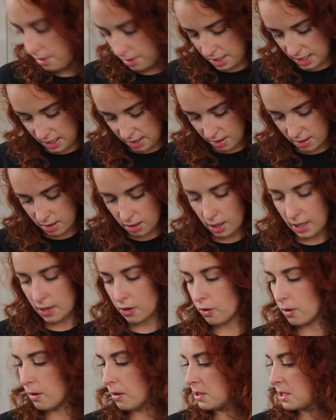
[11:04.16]
Then I
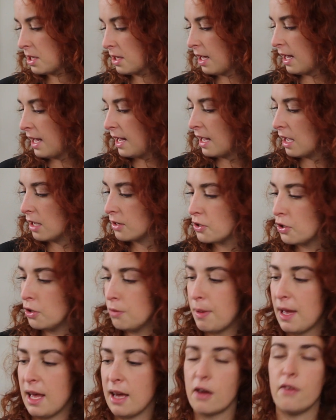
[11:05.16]
got a
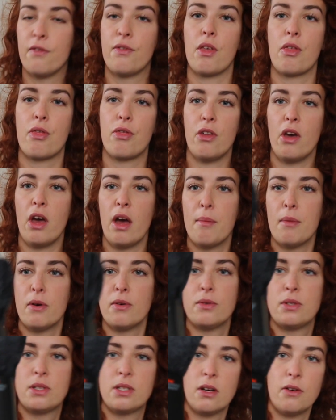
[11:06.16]
2-pack of the
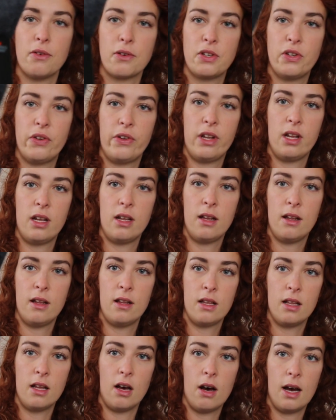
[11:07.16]
thermal socks,
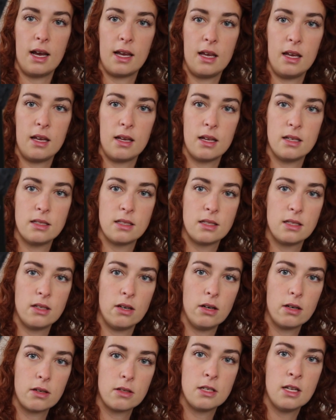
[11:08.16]
the hiking
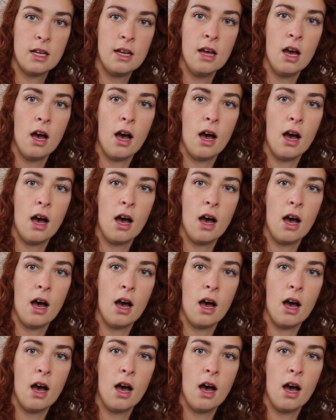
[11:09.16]
socks.